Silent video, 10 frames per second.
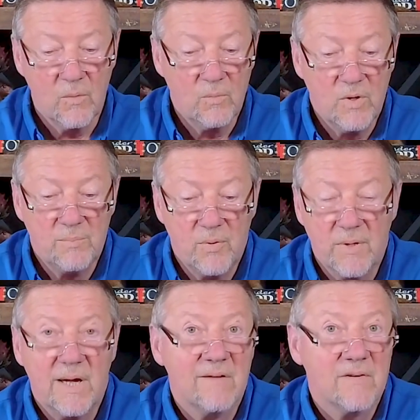When we
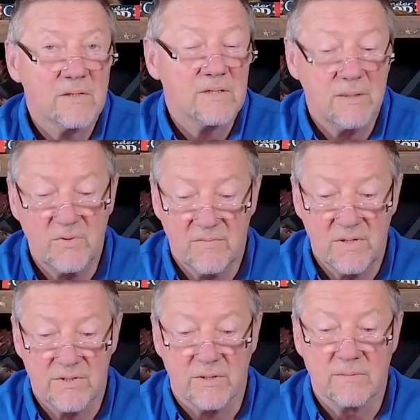pulled out of our
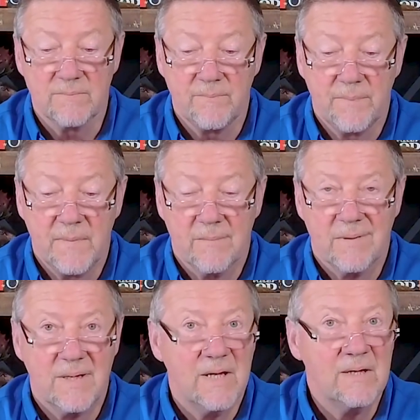subdivision,
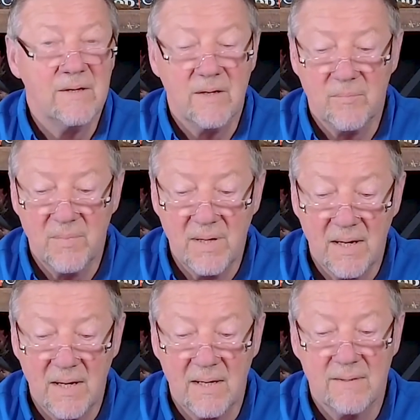ended up
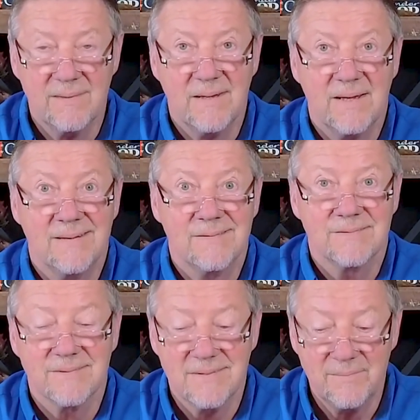behind an
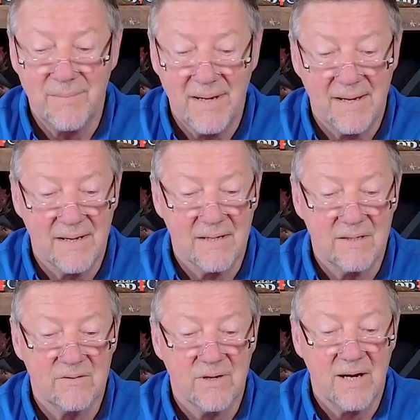elderly
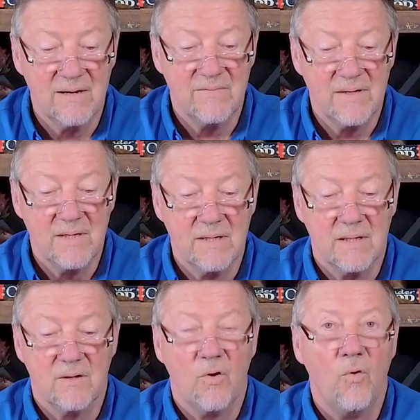man
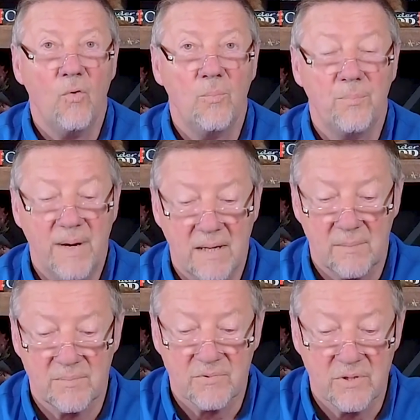driving an old
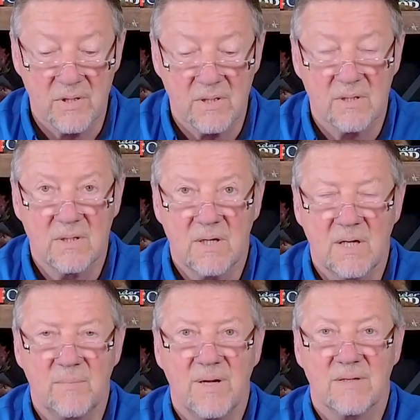pickup truck
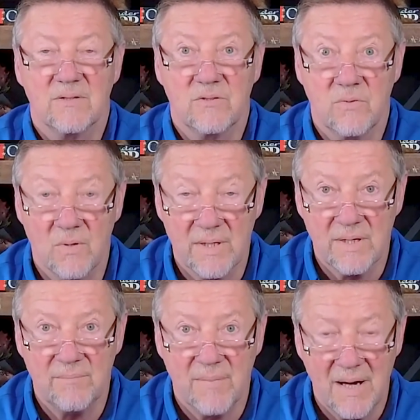at about
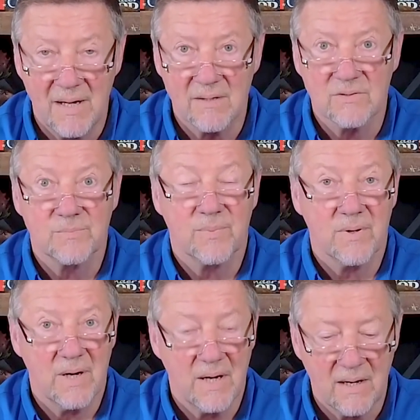20 miles
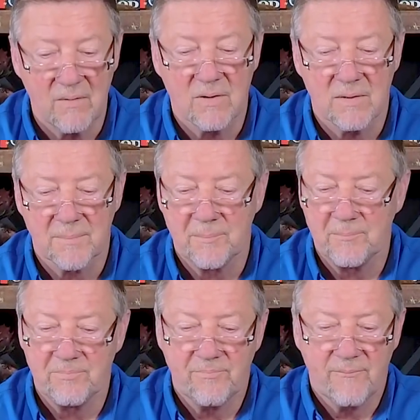per hour.
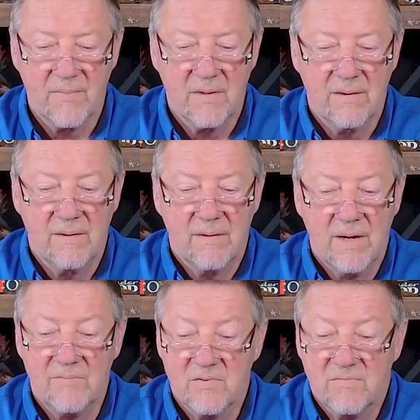
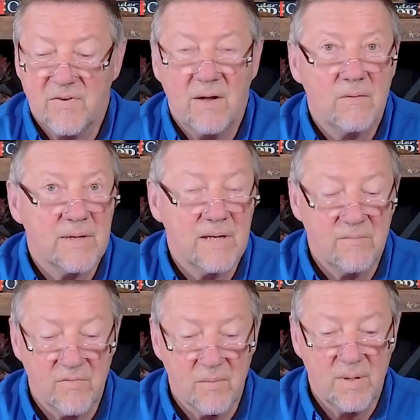After following
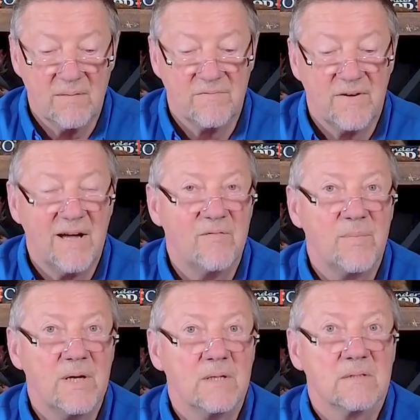him for about five
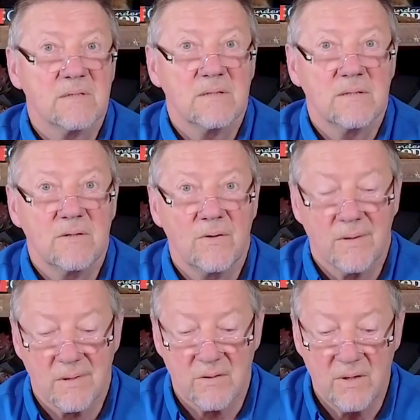minutes on
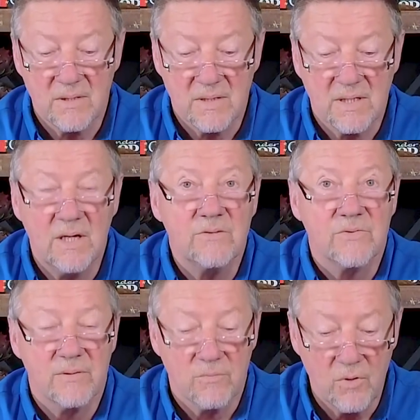a
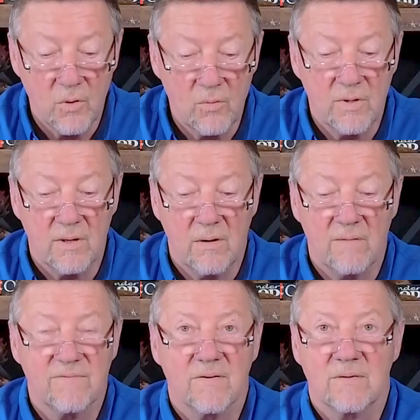country road that
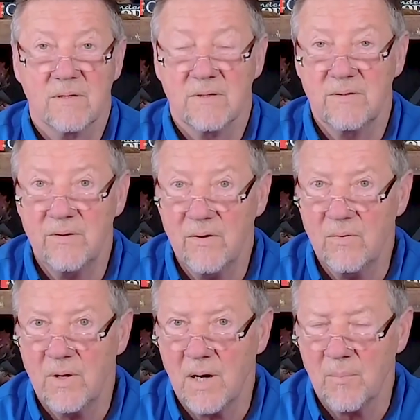offered
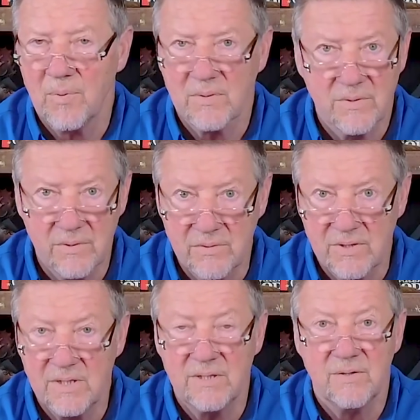no
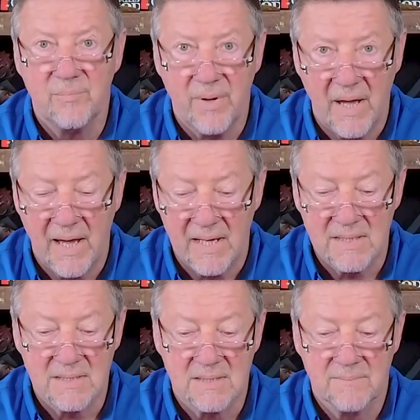opportunity to
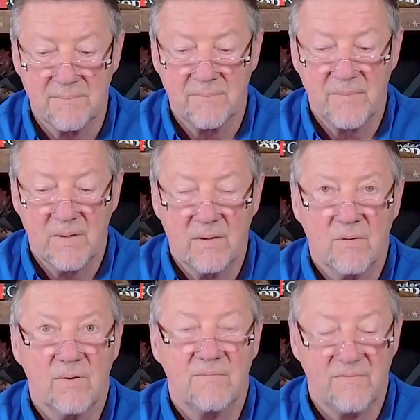pass,
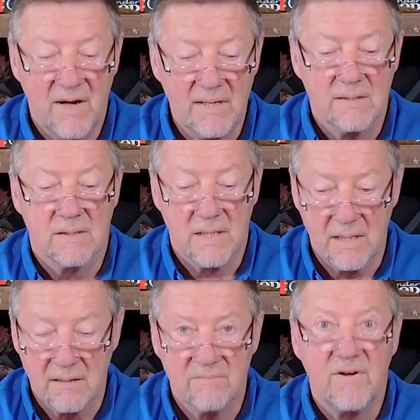we
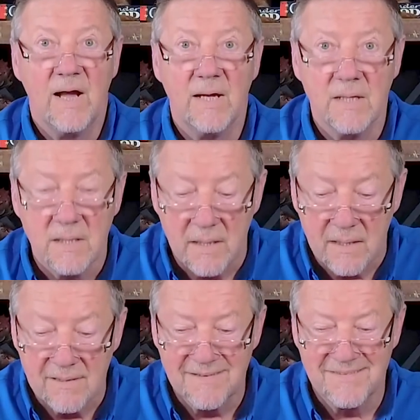finally,
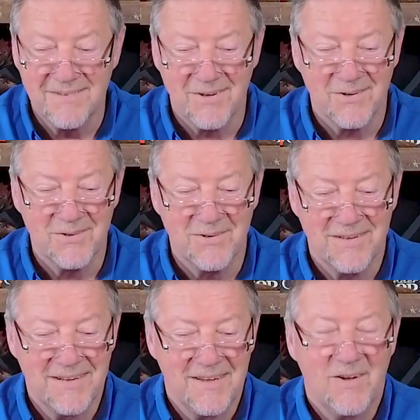finally turned
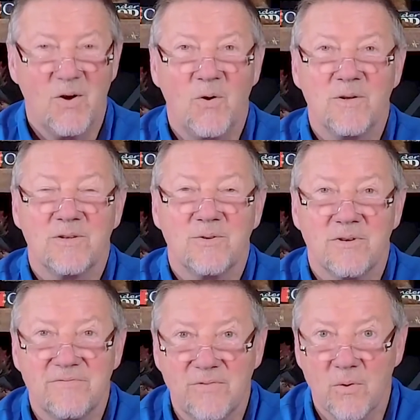
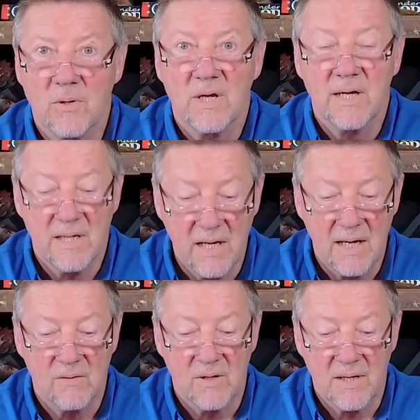onto a four lane
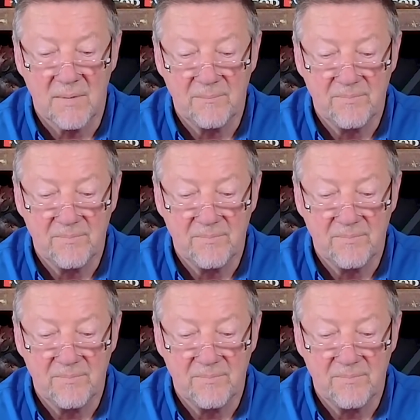highway.